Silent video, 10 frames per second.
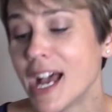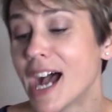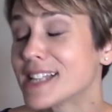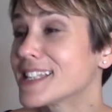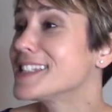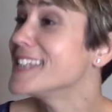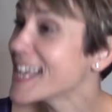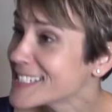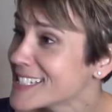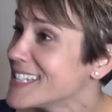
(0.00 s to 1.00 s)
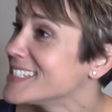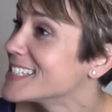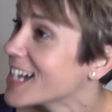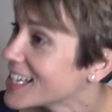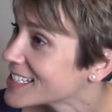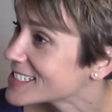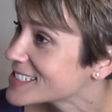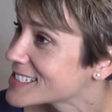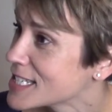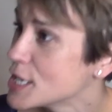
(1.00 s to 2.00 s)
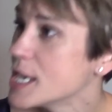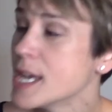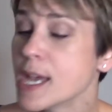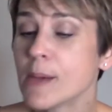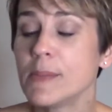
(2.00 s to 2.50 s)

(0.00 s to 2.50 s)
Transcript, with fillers: I said, yes, he does. Yes,